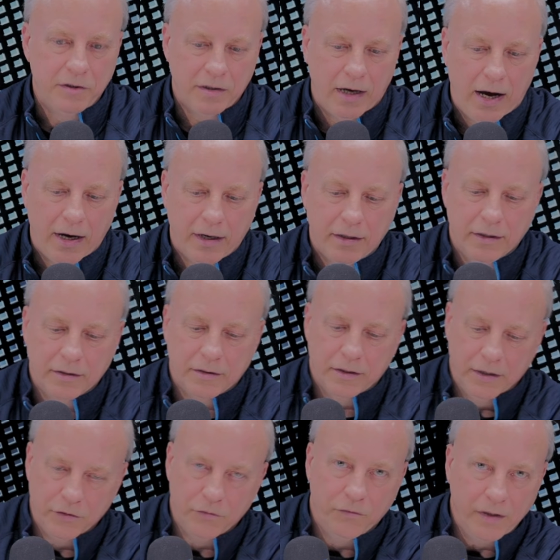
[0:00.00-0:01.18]
stock is
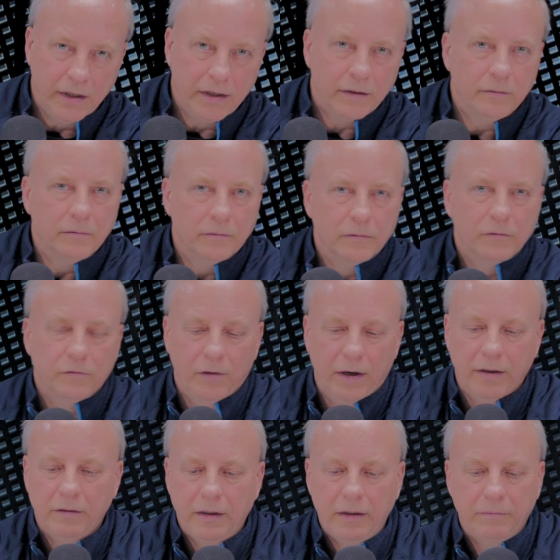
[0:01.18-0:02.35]
vegan
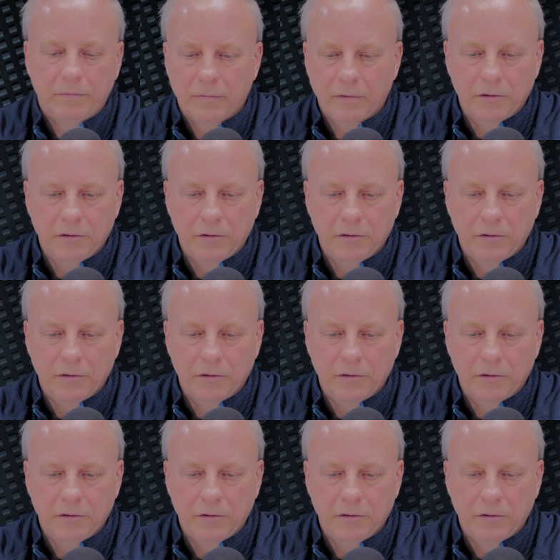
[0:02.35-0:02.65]
friendly.